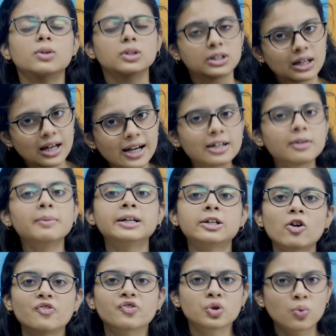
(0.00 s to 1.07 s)
Little bit
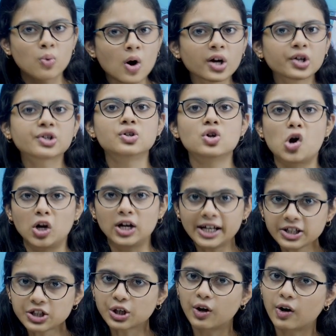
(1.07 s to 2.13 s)
of you want
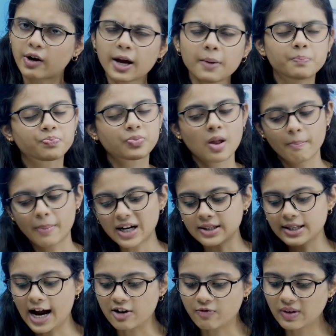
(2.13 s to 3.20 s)
knowledge, okay? But
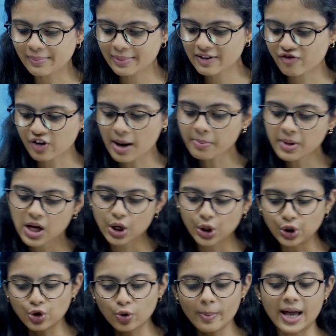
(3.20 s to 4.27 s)
that will be from
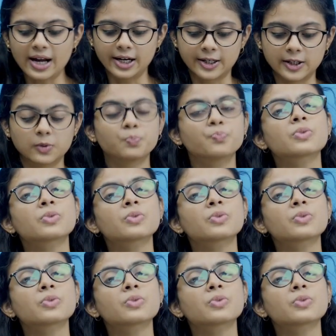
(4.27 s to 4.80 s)
numerical.